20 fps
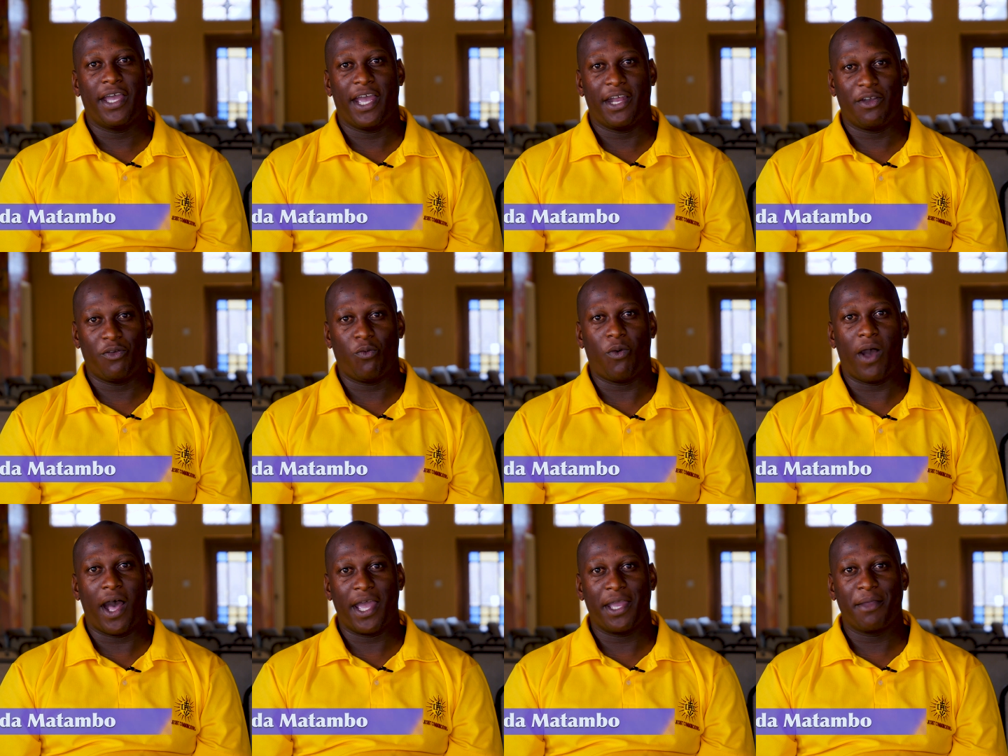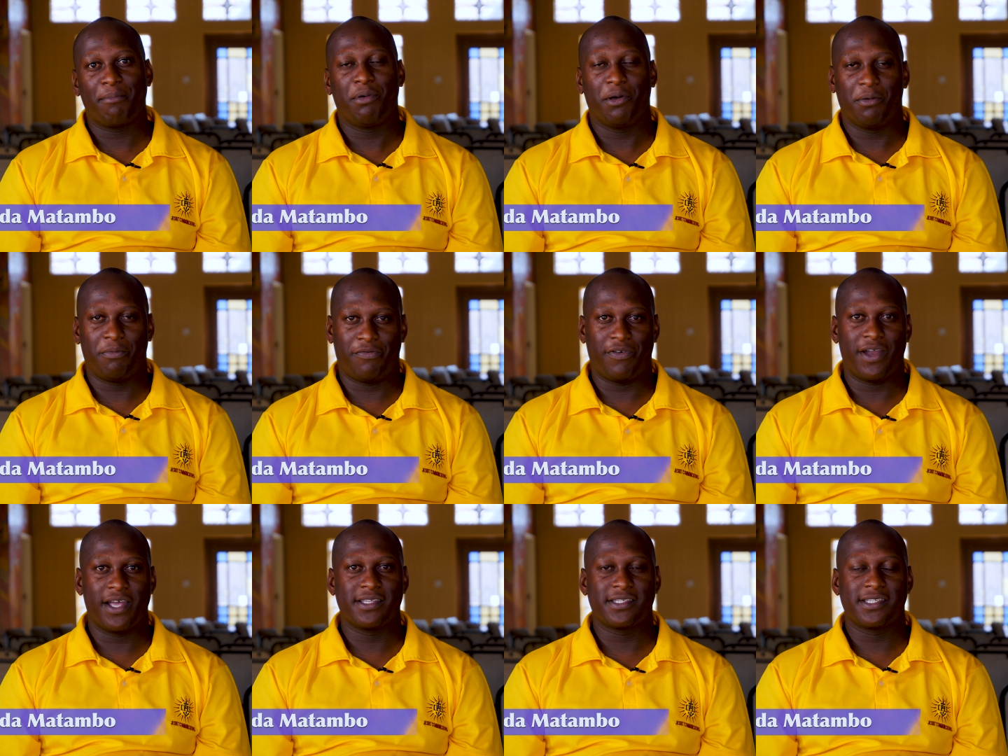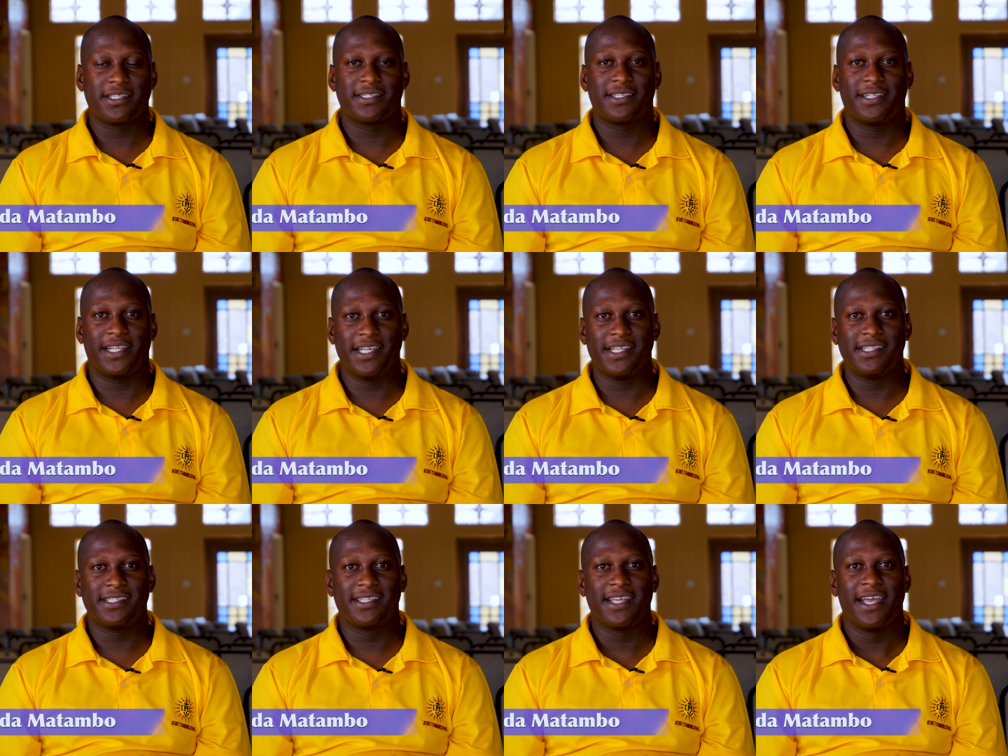and Why Pope Francis
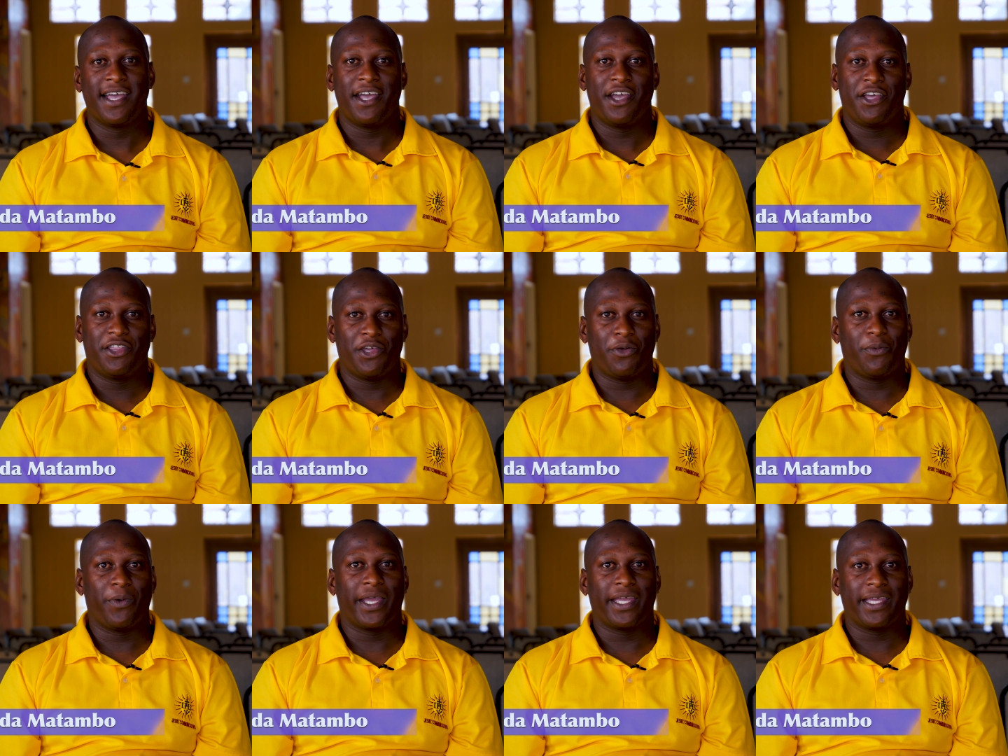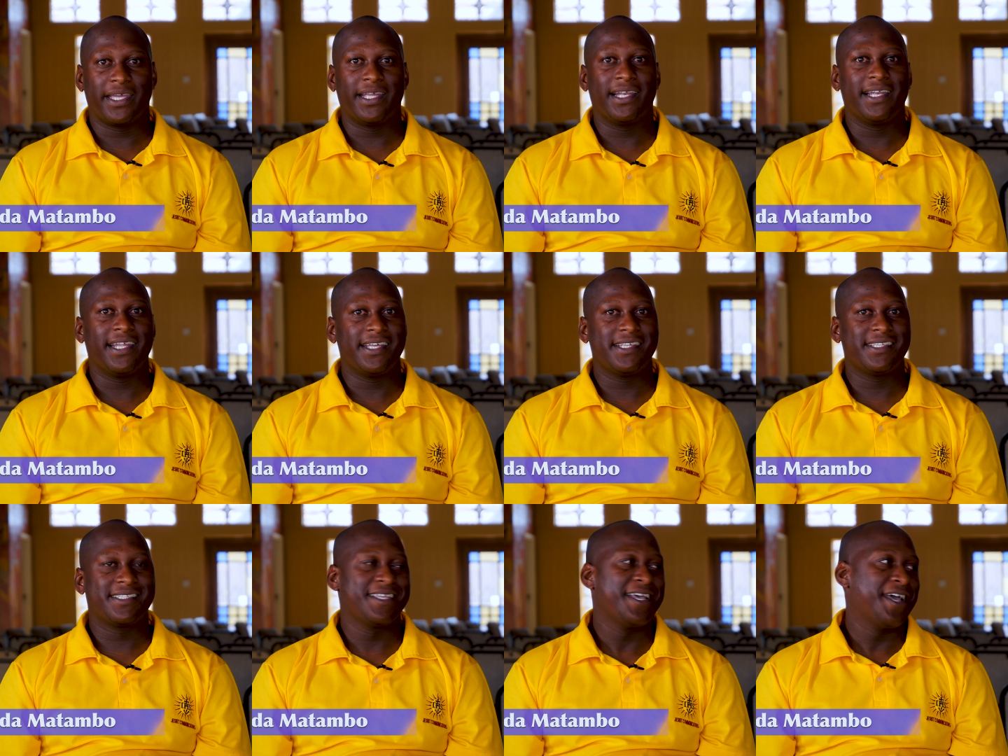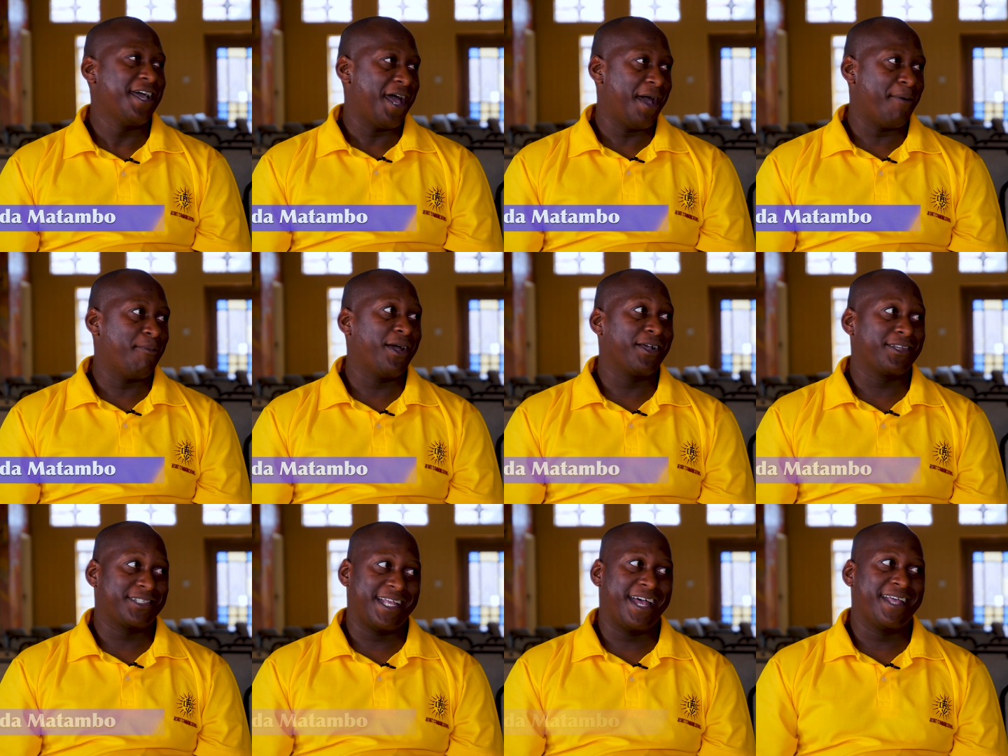Leads the Way He Leads,
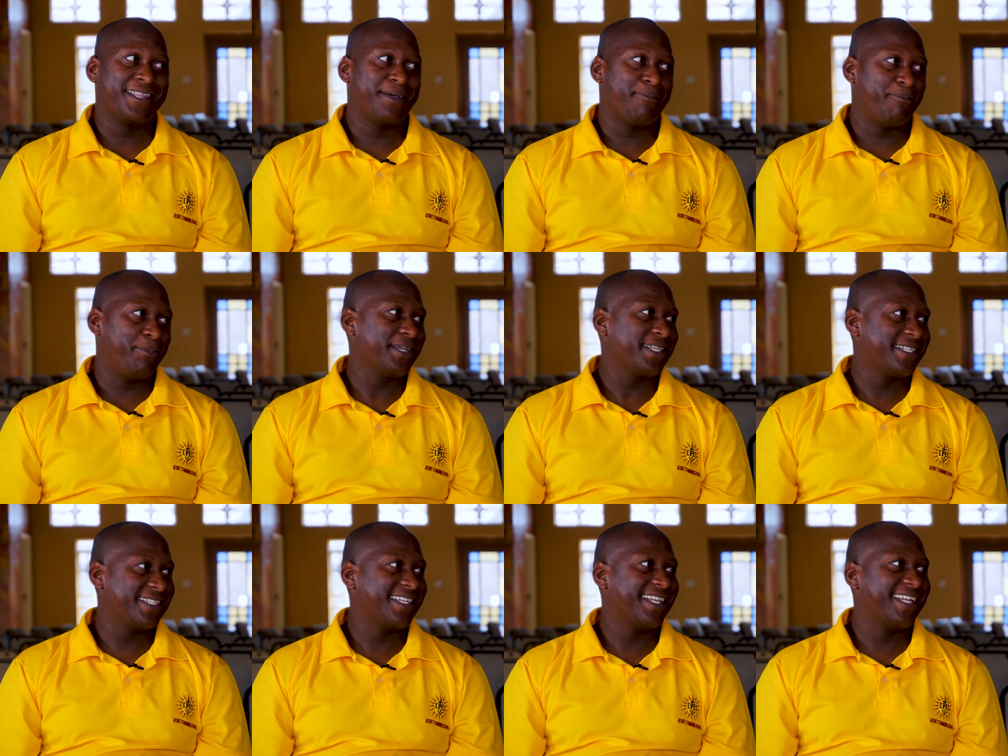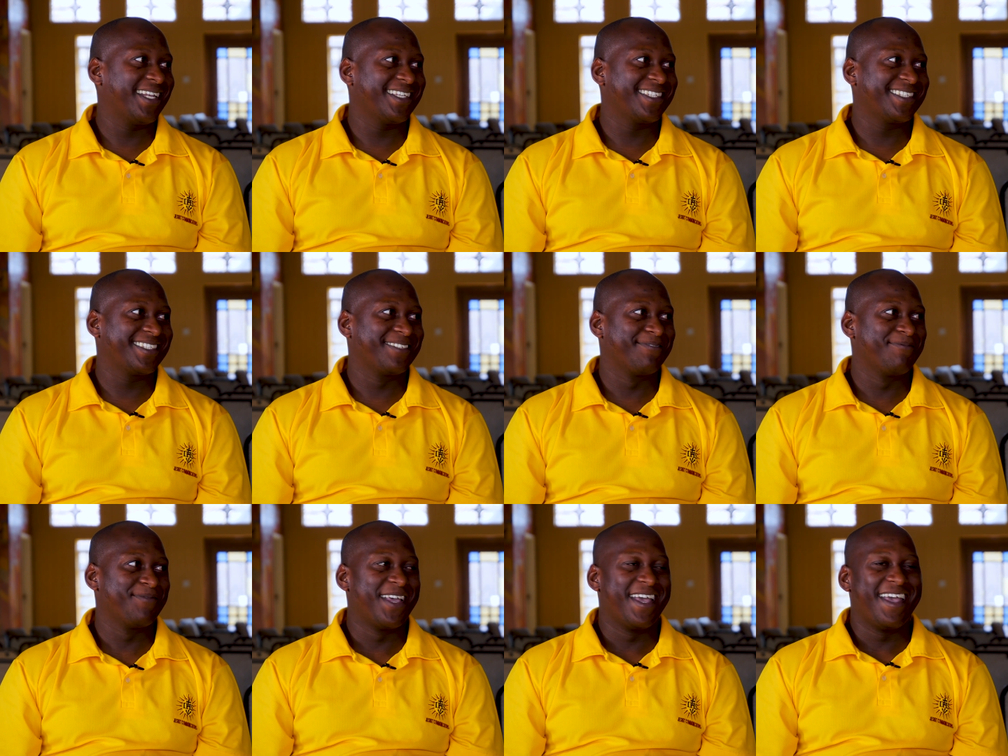amongst other bestsellers.